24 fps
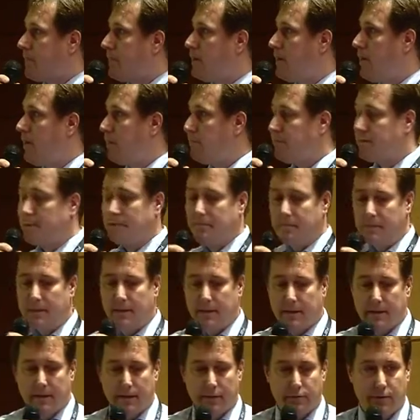you have a
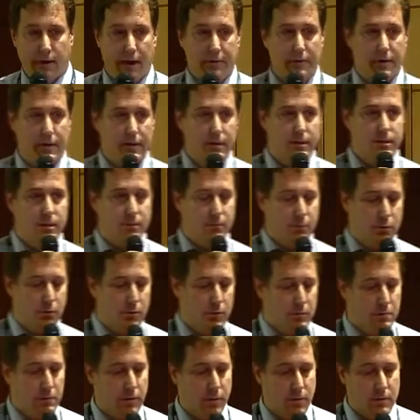rather
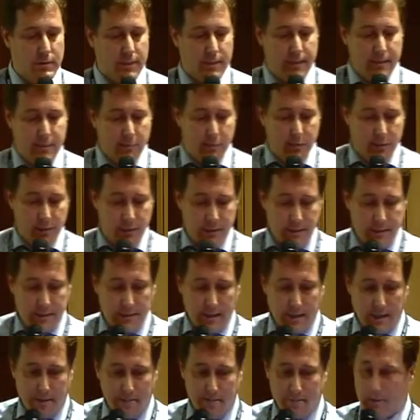distributed process which is
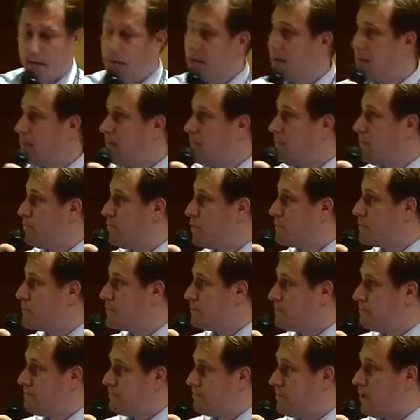
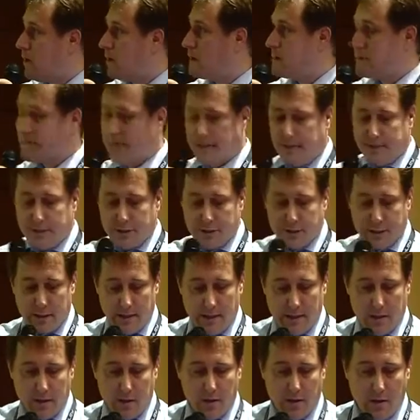put or sketched
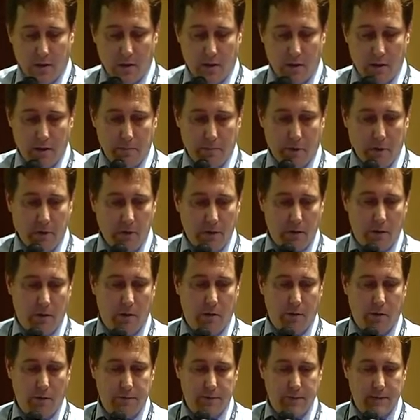on the bottom
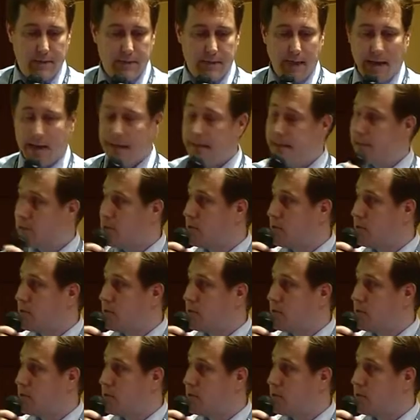of the slide.